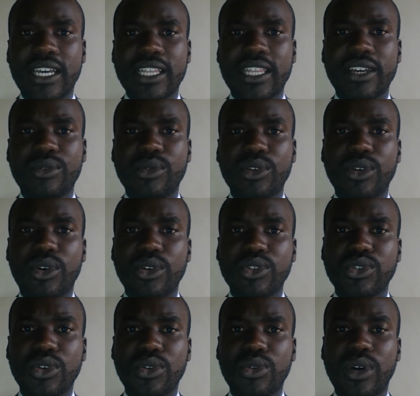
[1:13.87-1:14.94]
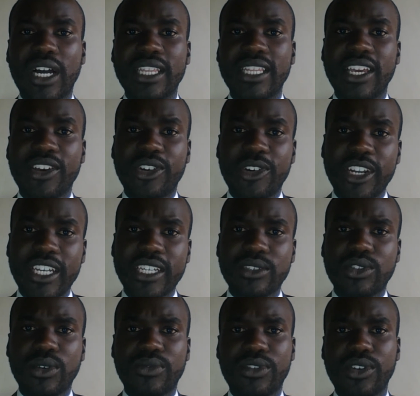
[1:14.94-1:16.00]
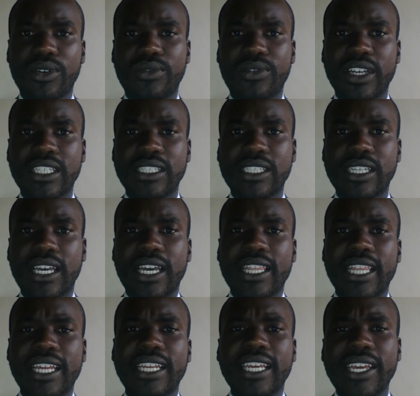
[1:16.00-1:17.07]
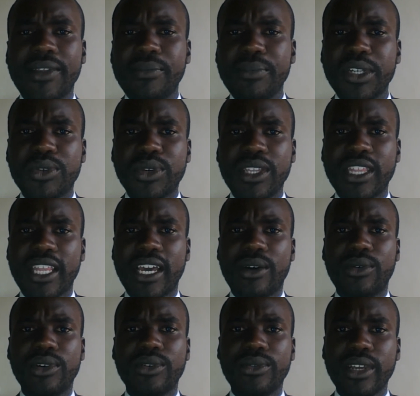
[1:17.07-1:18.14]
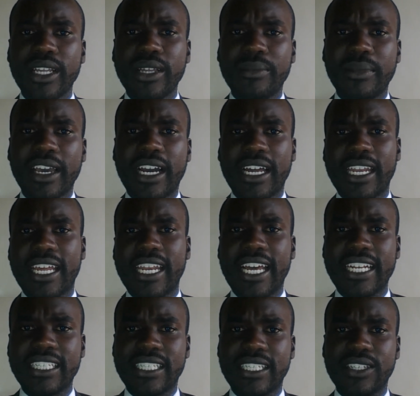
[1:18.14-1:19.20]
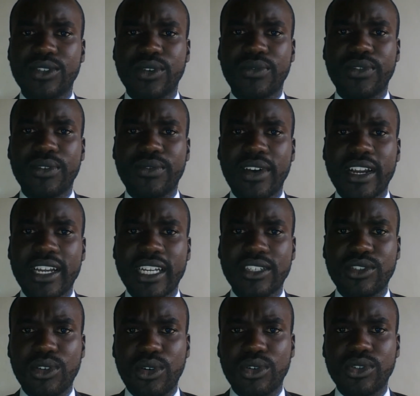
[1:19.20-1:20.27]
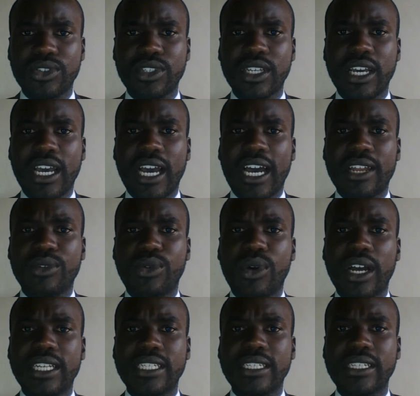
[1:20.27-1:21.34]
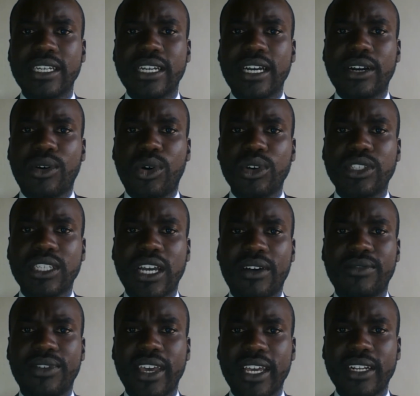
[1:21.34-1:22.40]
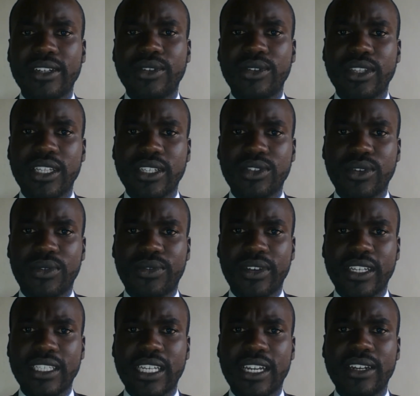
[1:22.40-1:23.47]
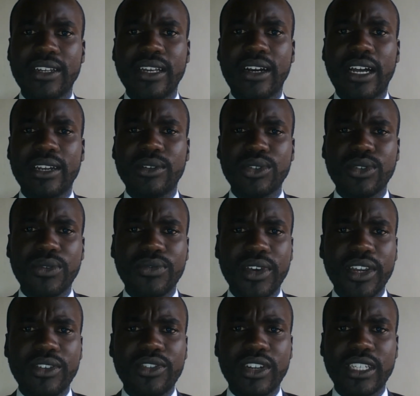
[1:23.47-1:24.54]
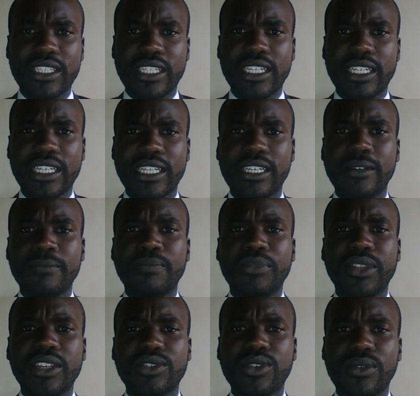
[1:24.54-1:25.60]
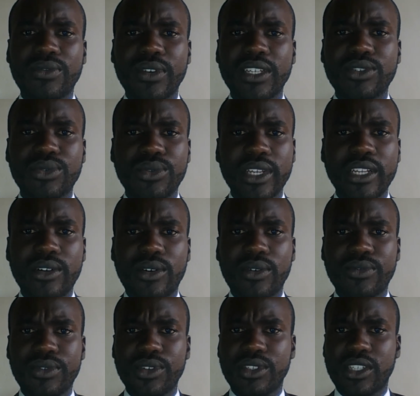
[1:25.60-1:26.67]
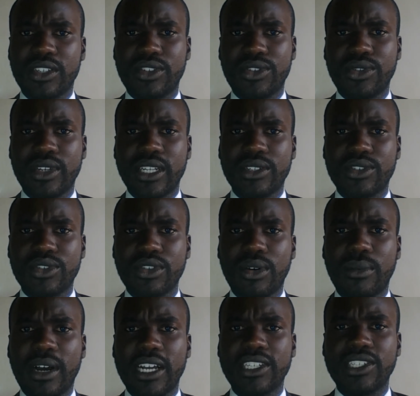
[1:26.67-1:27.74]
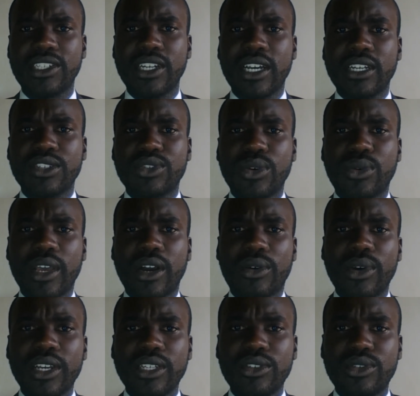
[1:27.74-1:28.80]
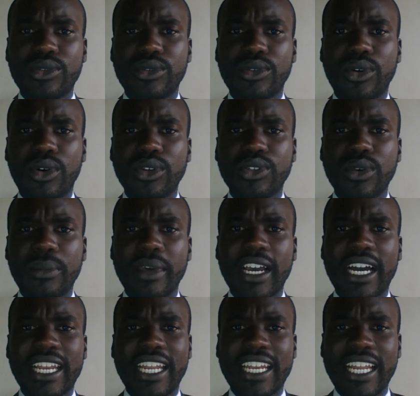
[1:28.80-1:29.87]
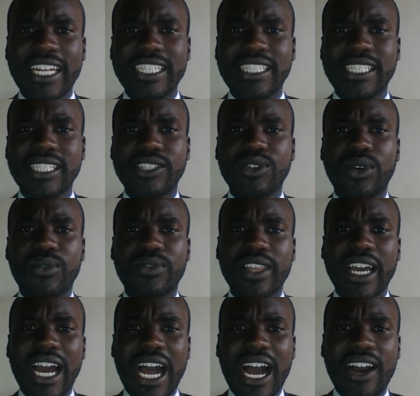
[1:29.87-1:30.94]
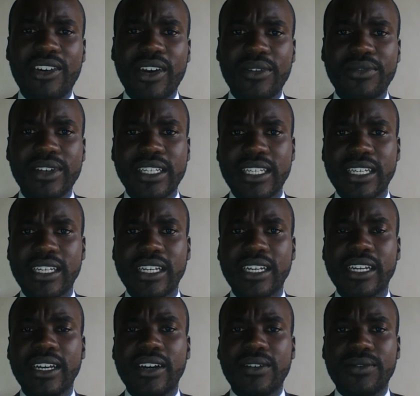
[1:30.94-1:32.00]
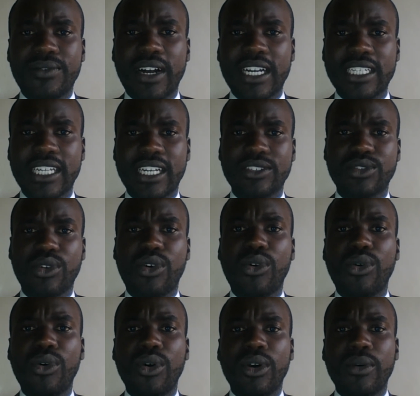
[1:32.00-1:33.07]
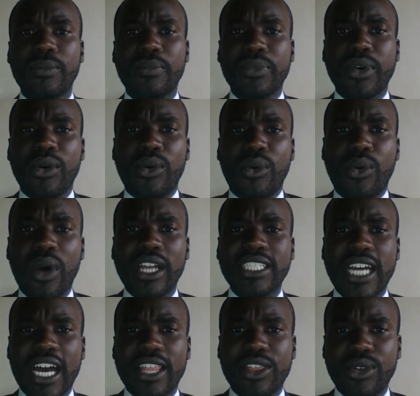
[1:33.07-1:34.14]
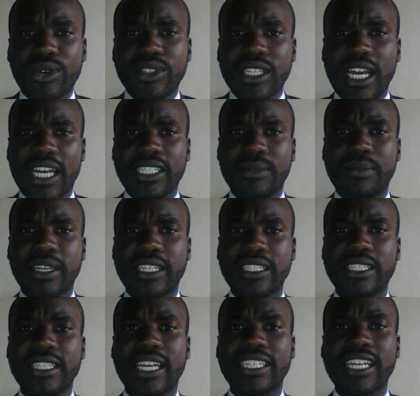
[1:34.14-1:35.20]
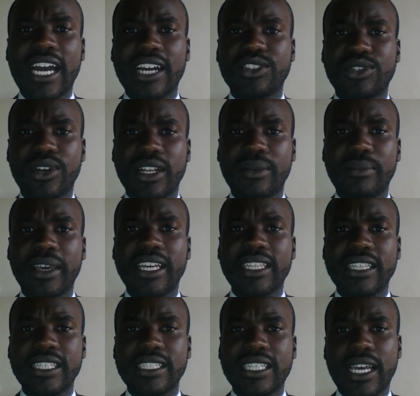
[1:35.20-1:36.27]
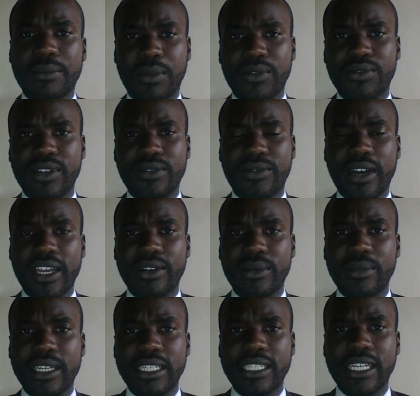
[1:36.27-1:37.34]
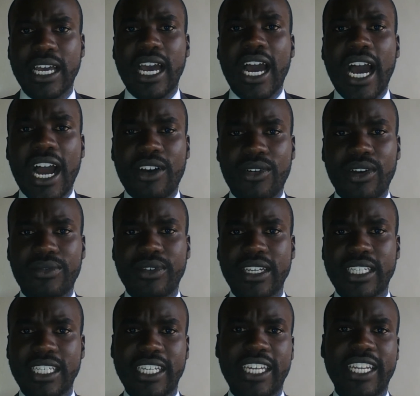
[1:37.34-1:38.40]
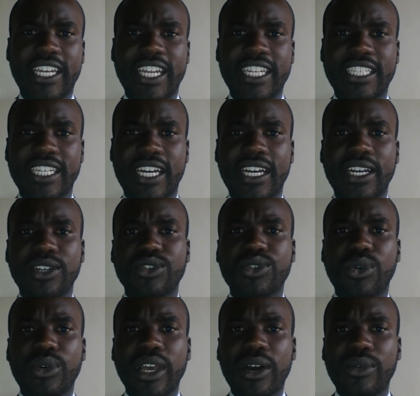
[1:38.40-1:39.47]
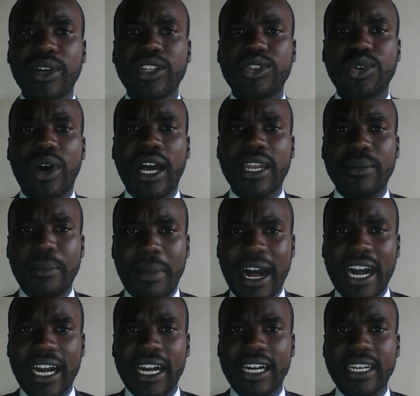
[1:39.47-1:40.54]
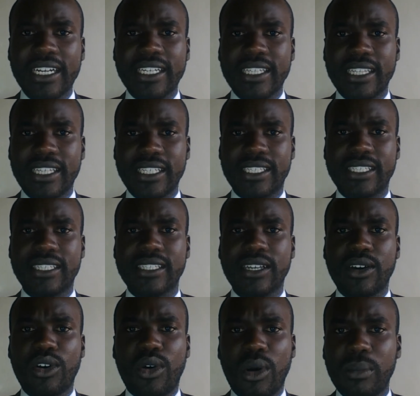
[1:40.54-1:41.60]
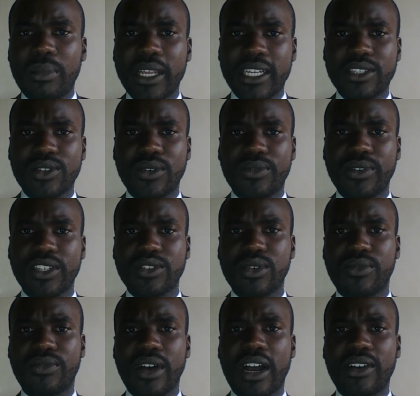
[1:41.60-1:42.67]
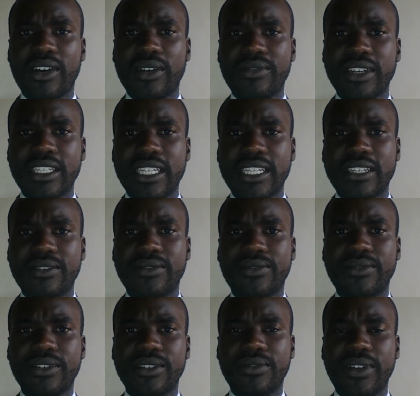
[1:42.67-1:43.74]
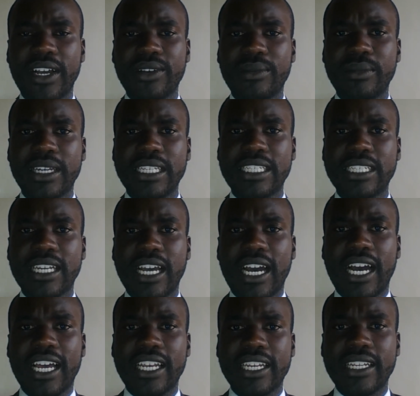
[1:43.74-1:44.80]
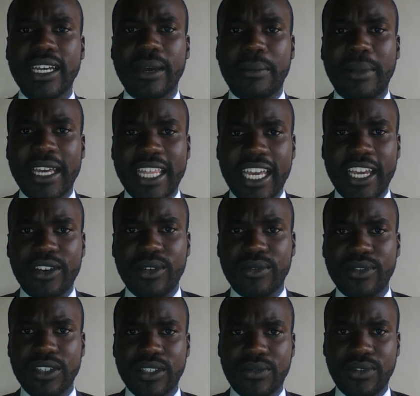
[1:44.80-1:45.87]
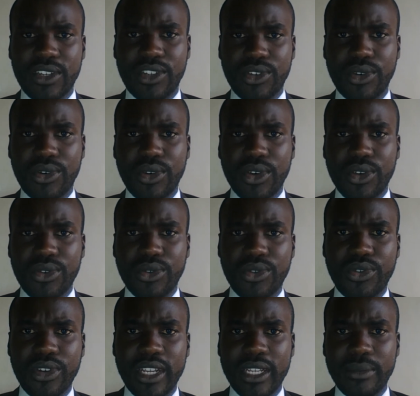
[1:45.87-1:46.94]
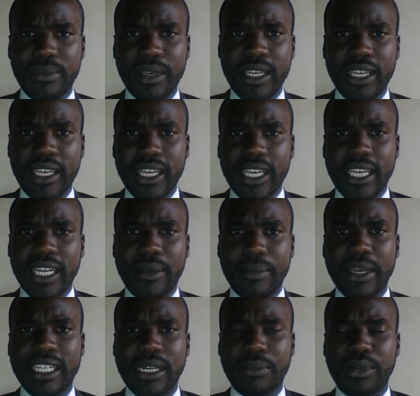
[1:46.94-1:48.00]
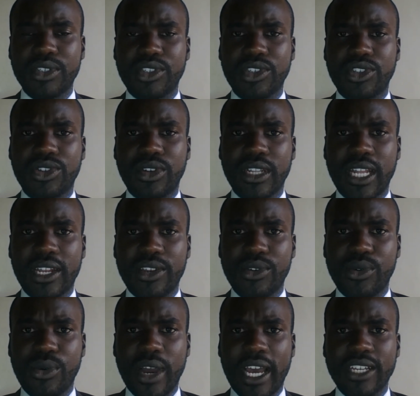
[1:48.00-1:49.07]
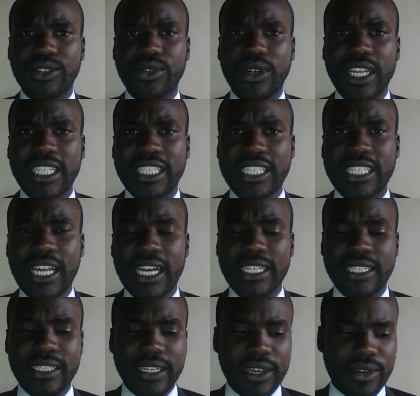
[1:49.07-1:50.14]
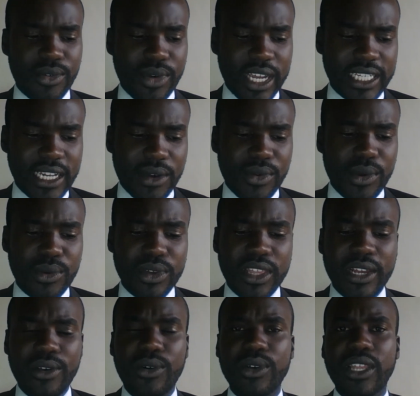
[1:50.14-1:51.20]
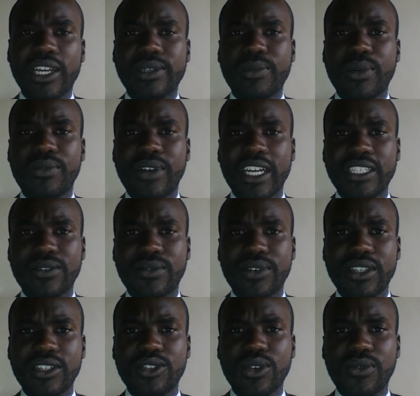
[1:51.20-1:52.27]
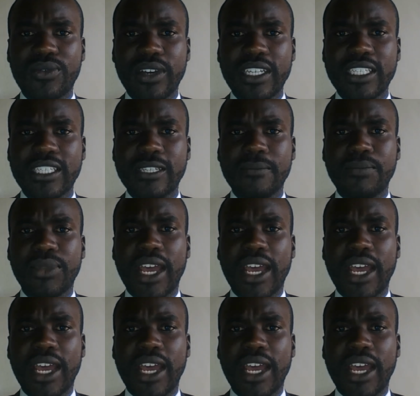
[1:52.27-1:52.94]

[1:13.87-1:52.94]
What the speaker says: Then we'll also look at the ingredients of the offense. Then in between there, we'll really make an analysis of the various laws and what courts have held on this offense. And also, very interestingly, this offense really confuses students so much. So we are going to also make an analysis of the aggravating factors, or what are those aspects that actually make this type of defilement aggravating in nature. So we are going to unpack this complex offense of aggravated defilement, and by the end of this video, you'd really be in a better position than you were. So let's start right away with the law that provides for this offense.